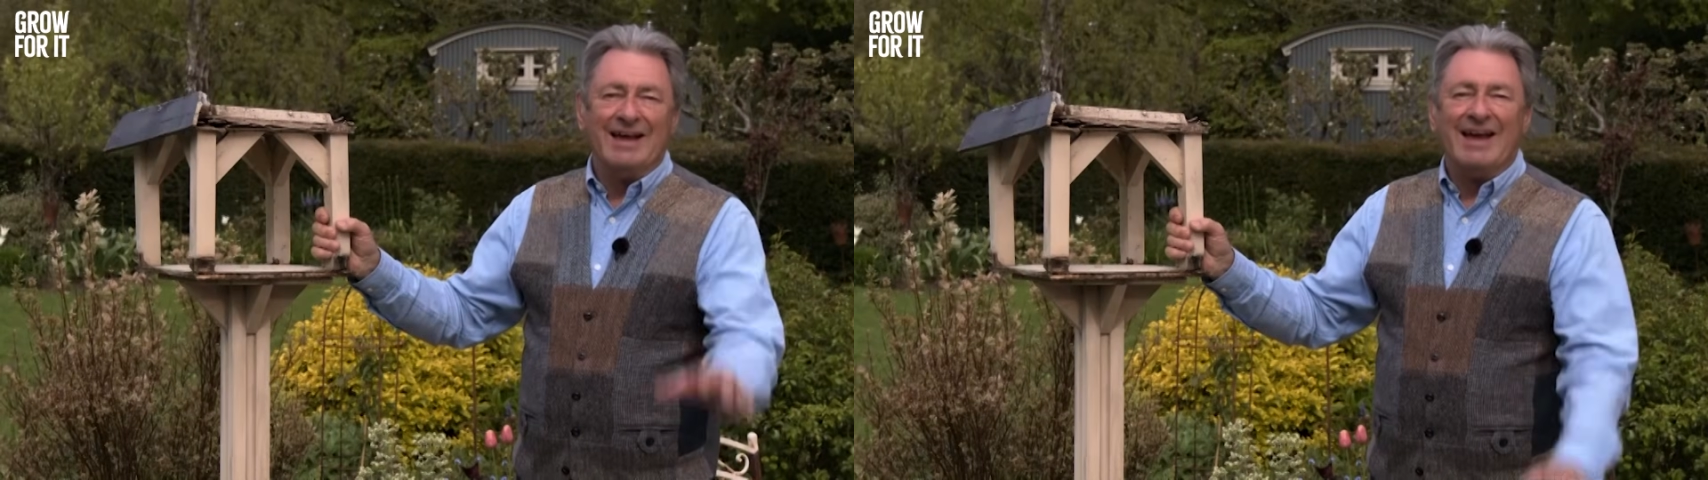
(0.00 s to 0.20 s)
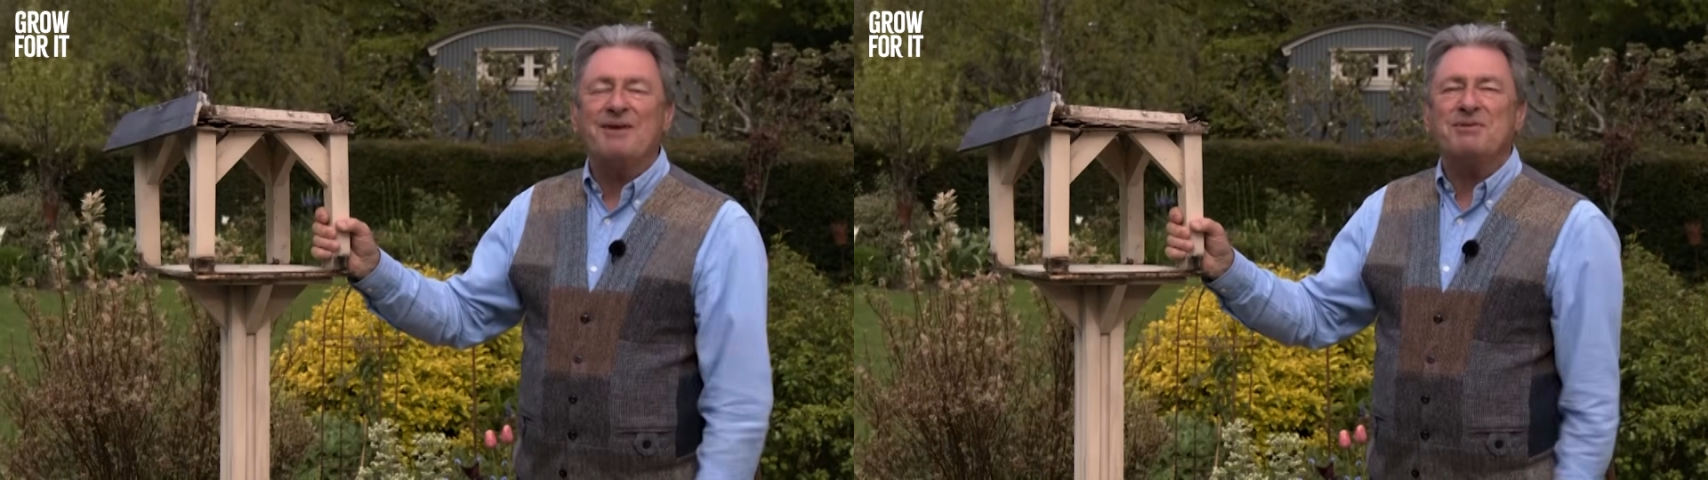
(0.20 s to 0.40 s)

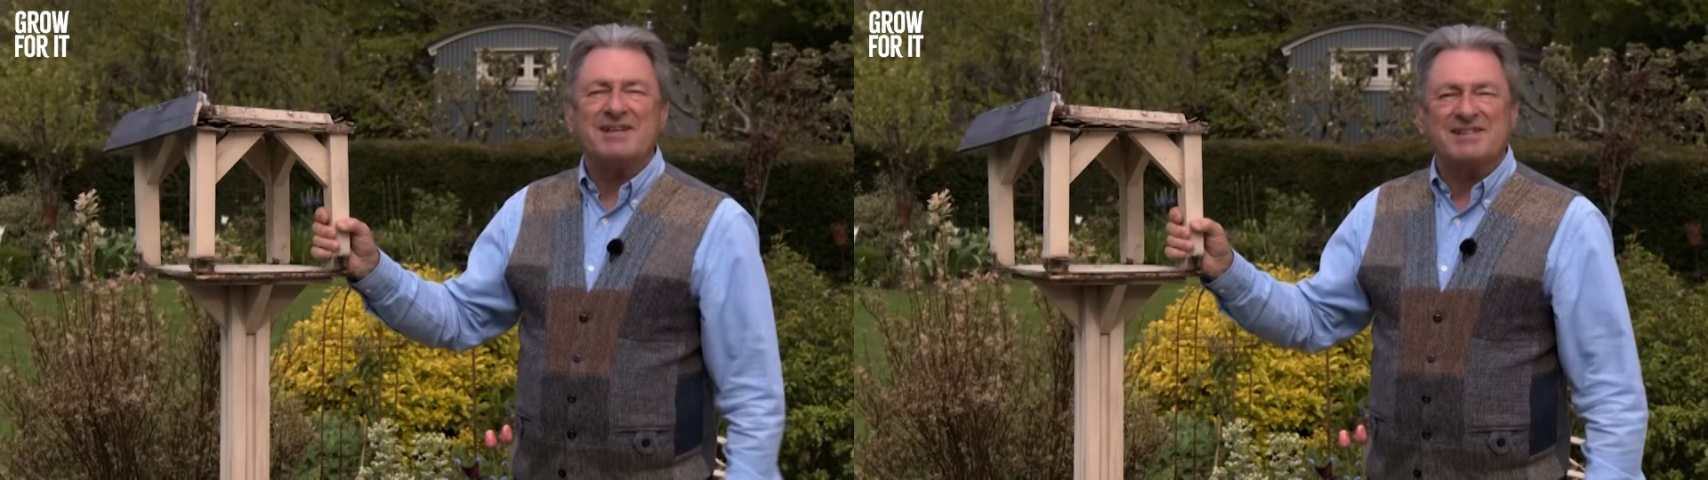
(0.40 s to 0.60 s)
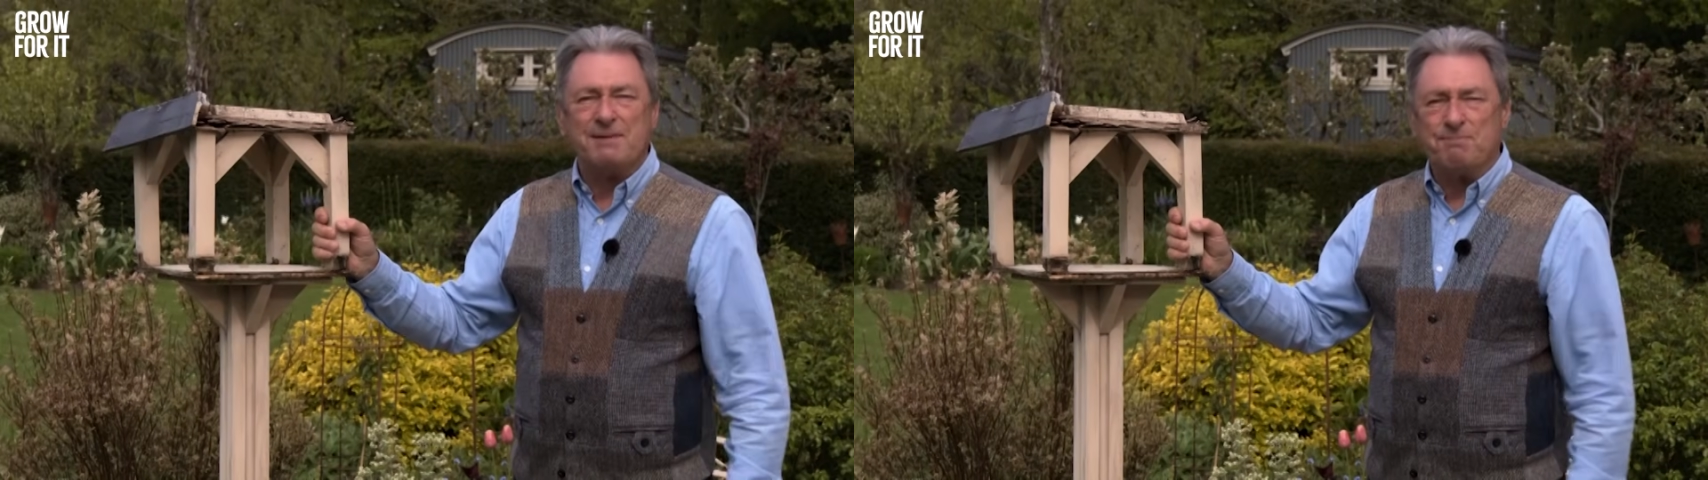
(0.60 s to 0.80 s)
Here with
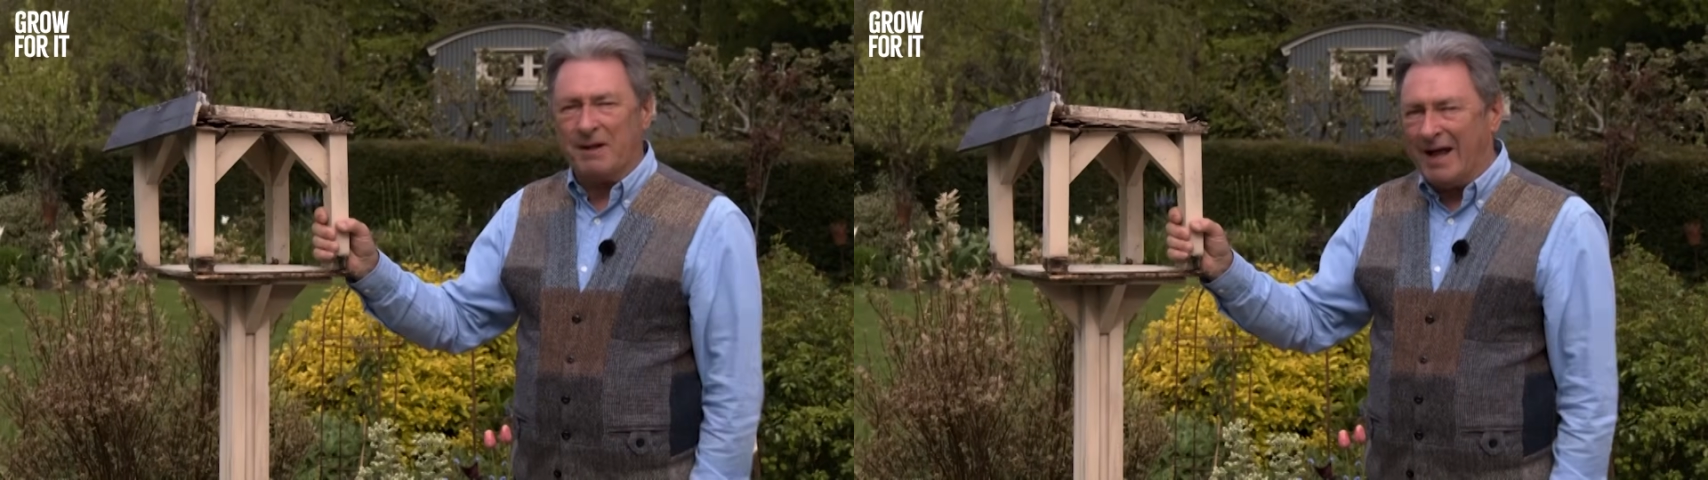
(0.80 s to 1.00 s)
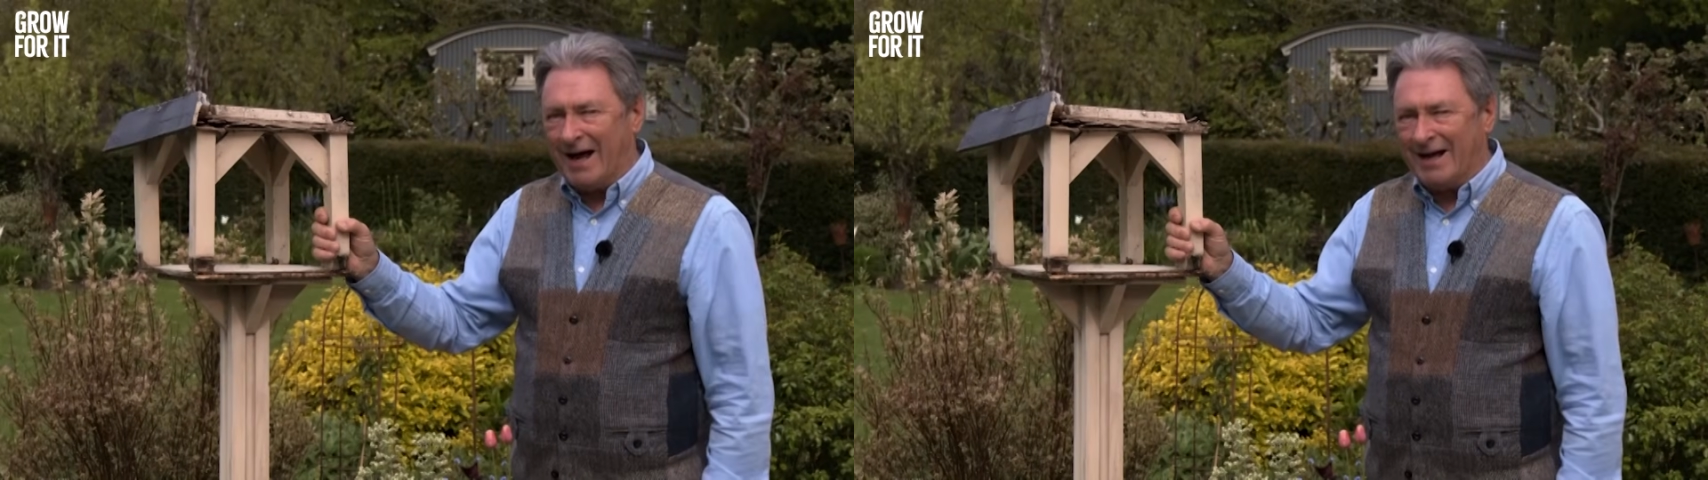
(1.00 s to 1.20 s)
this simple
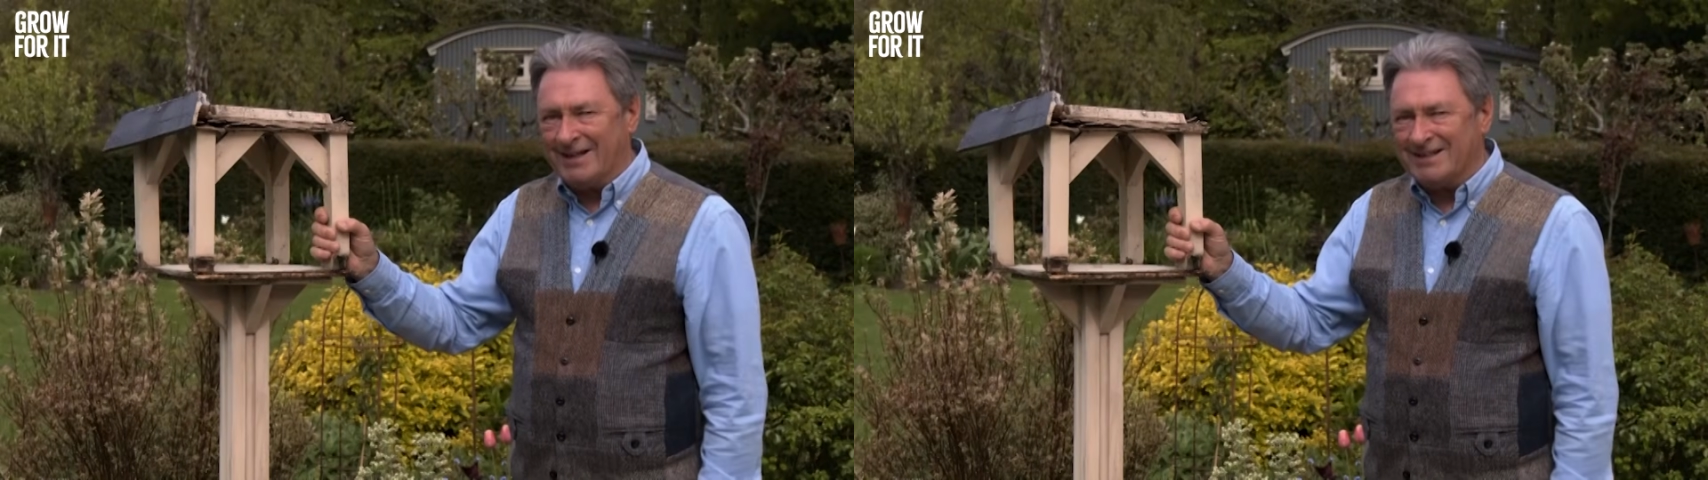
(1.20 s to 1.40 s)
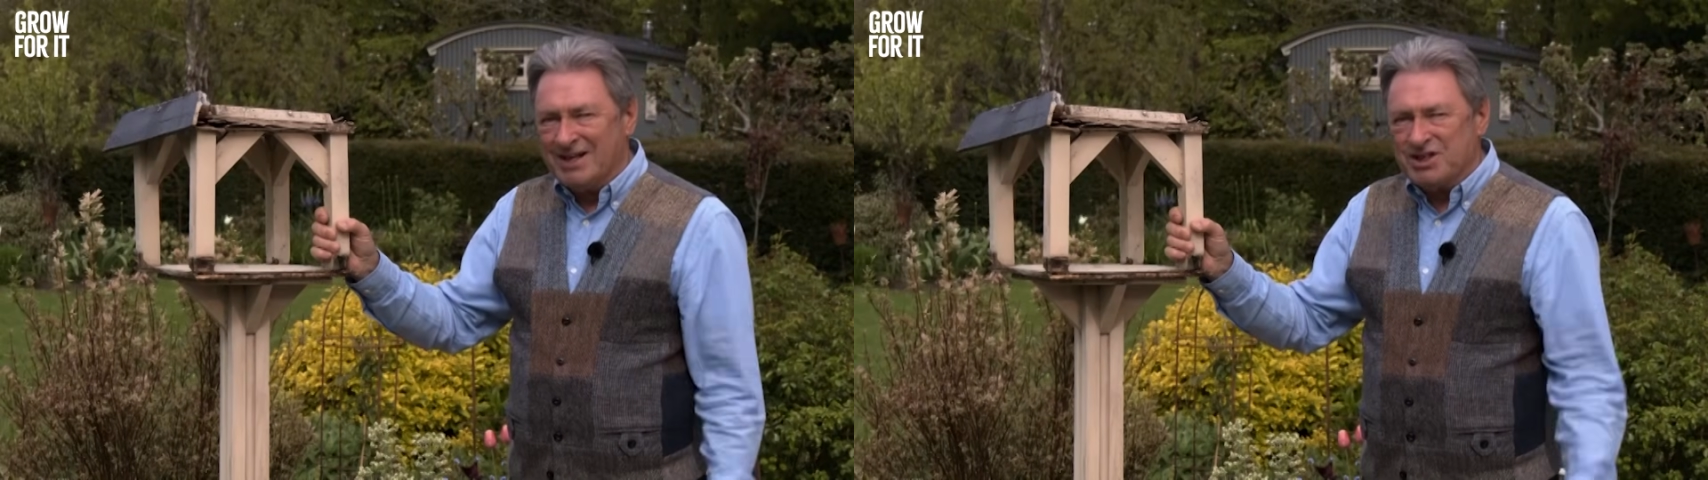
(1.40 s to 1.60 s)
guide